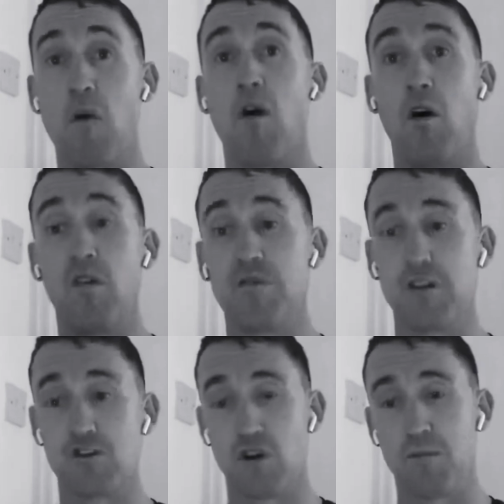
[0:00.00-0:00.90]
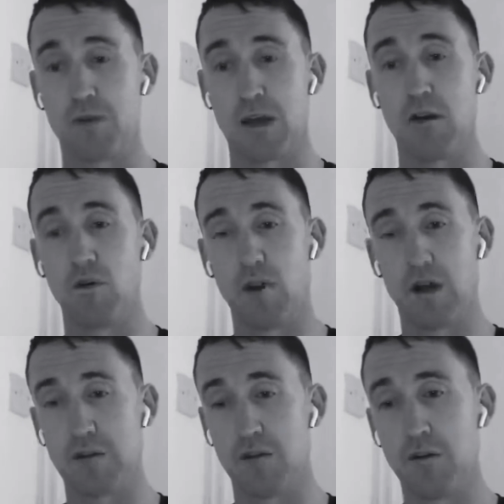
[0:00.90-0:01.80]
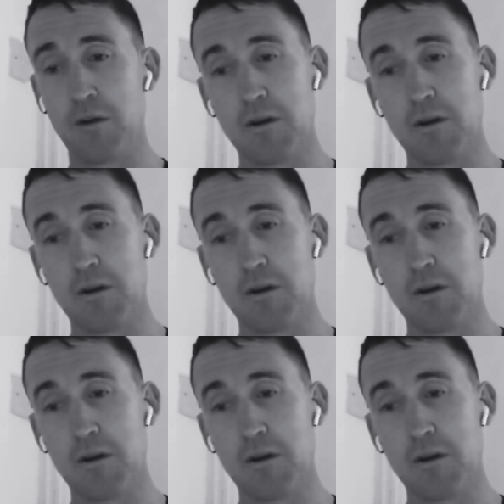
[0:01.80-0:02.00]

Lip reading: All finished up to get a whole lot done.